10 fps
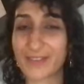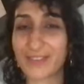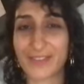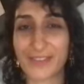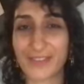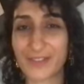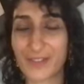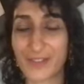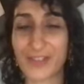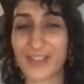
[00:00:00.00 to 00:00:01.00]
your
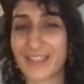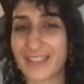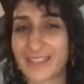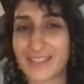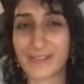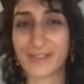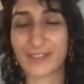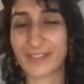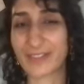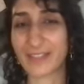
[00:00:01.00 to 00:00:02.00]
journey and all
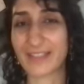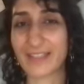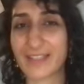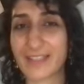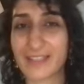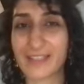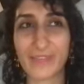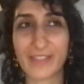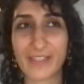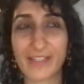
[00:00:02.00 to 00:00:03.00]
the things that
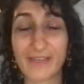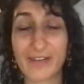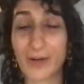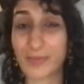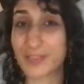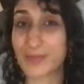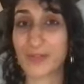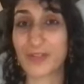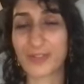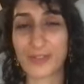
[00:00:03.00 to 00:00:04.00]
have helped and
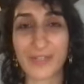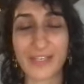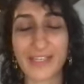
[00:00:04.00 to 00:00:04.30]
what you're doing